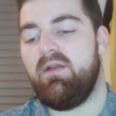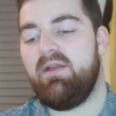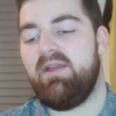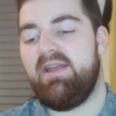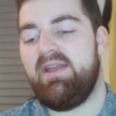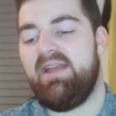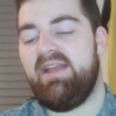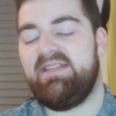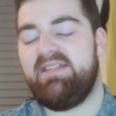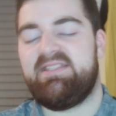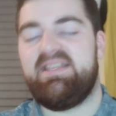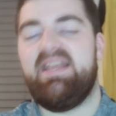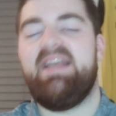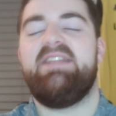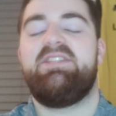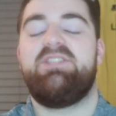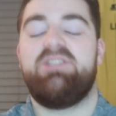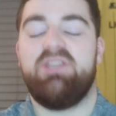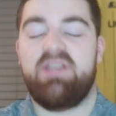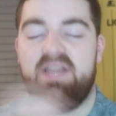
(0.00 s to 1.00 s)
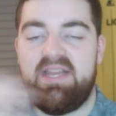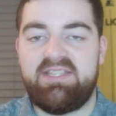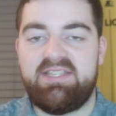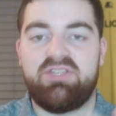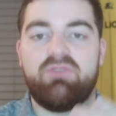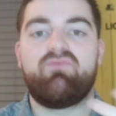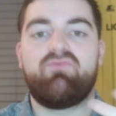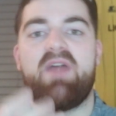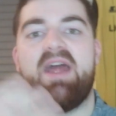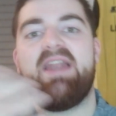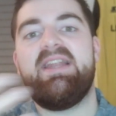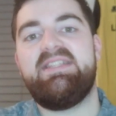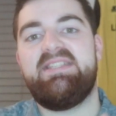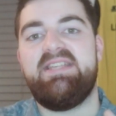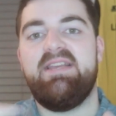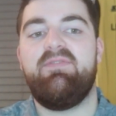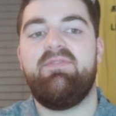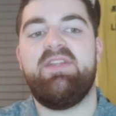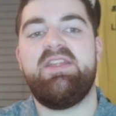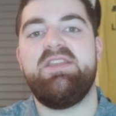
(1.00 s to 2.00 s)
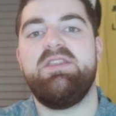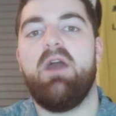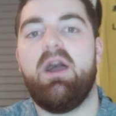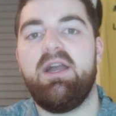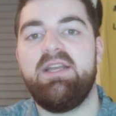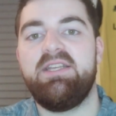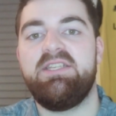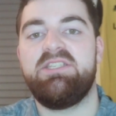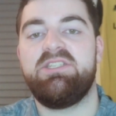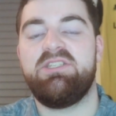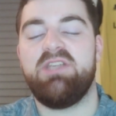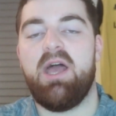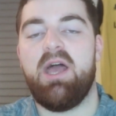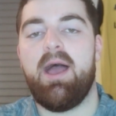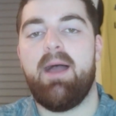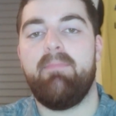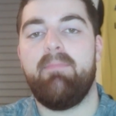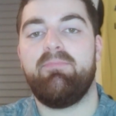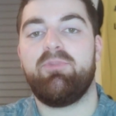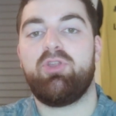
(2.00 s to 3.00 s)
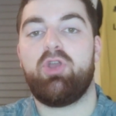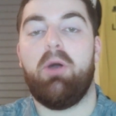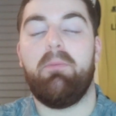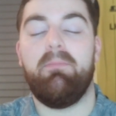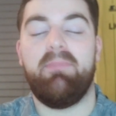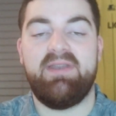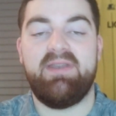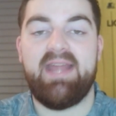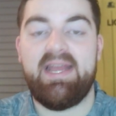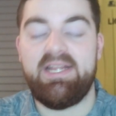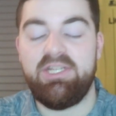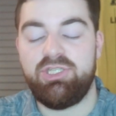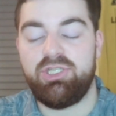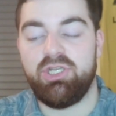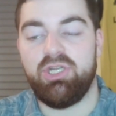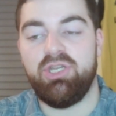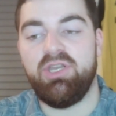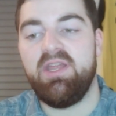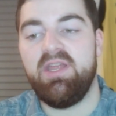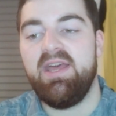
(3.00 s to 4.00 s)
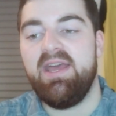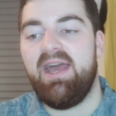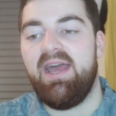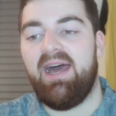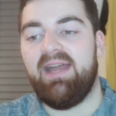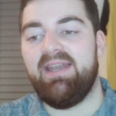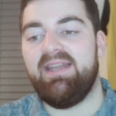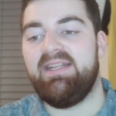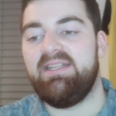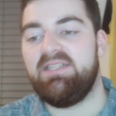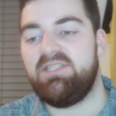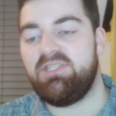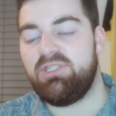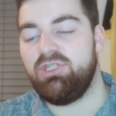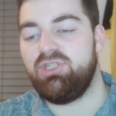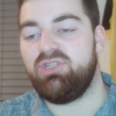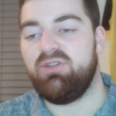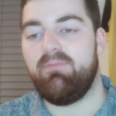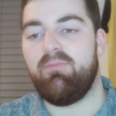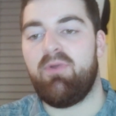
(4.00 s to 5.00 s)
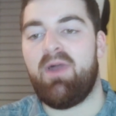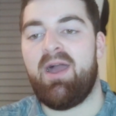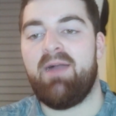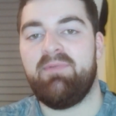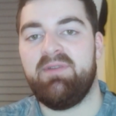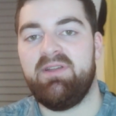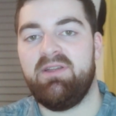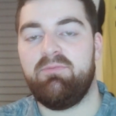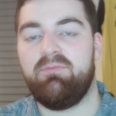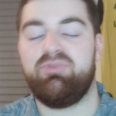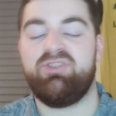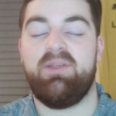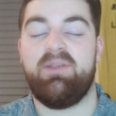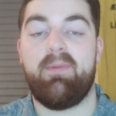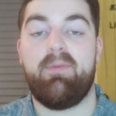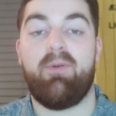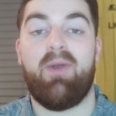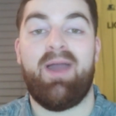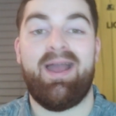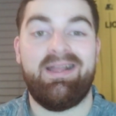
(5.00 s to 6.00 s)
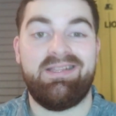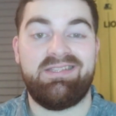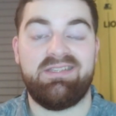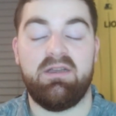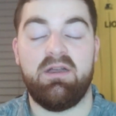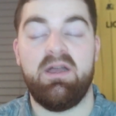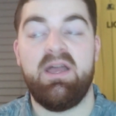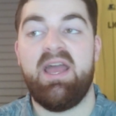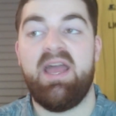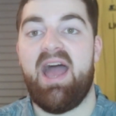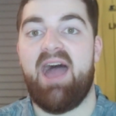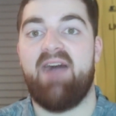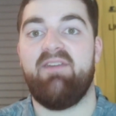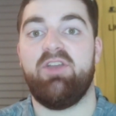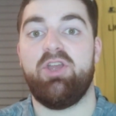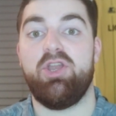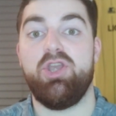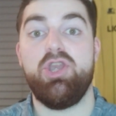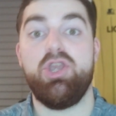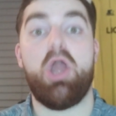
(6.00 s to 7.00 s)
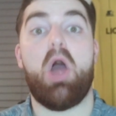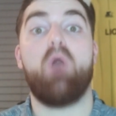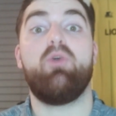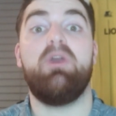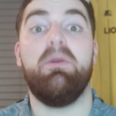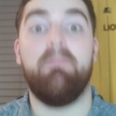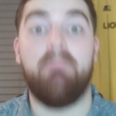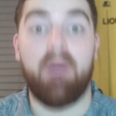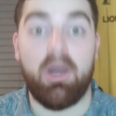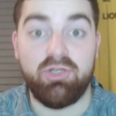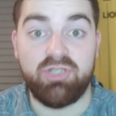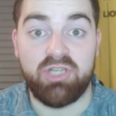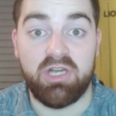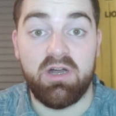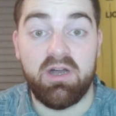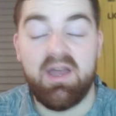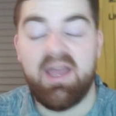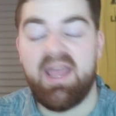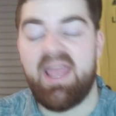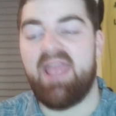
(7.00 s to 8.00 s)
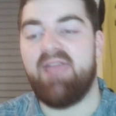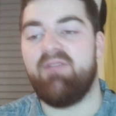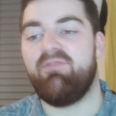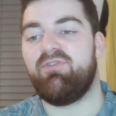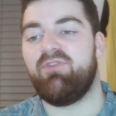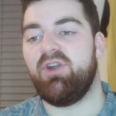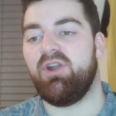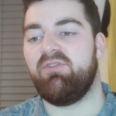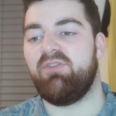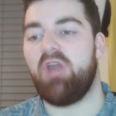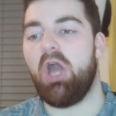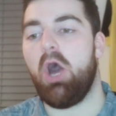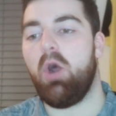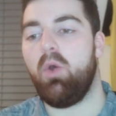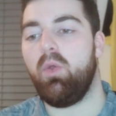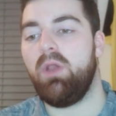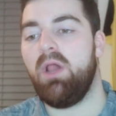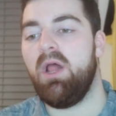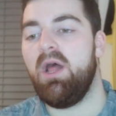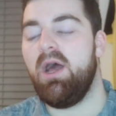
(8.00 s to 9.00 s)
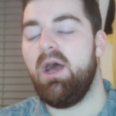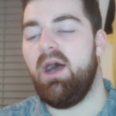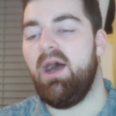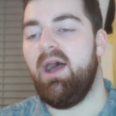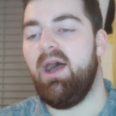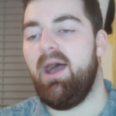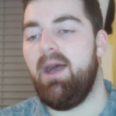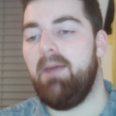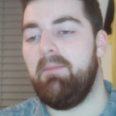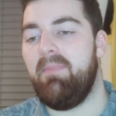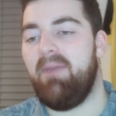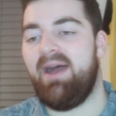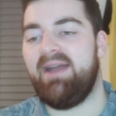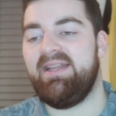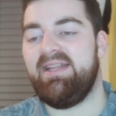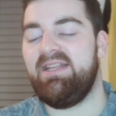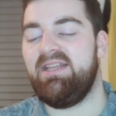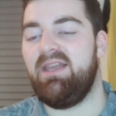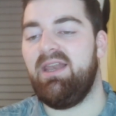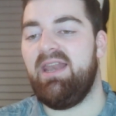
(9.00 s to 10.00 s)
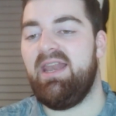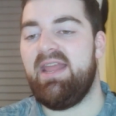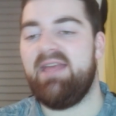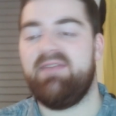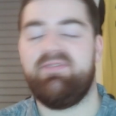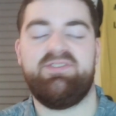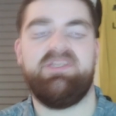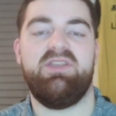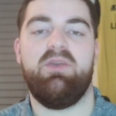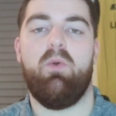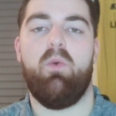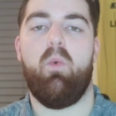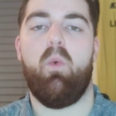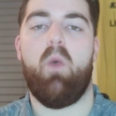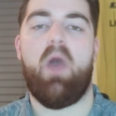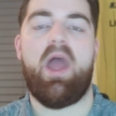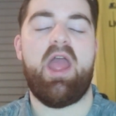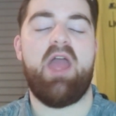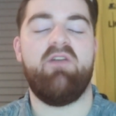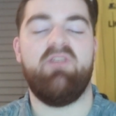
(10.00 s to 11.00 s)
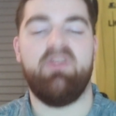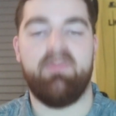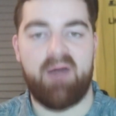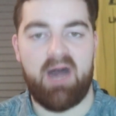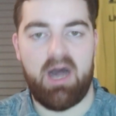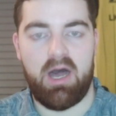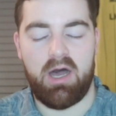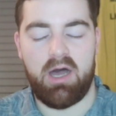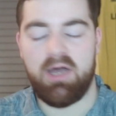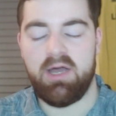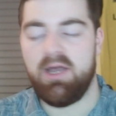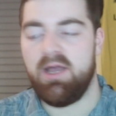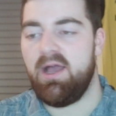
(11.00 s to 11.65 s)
It's a relatively nice combination and leads to Shemi Poheta having no composure in front of goal, and he lifts it way over the bar.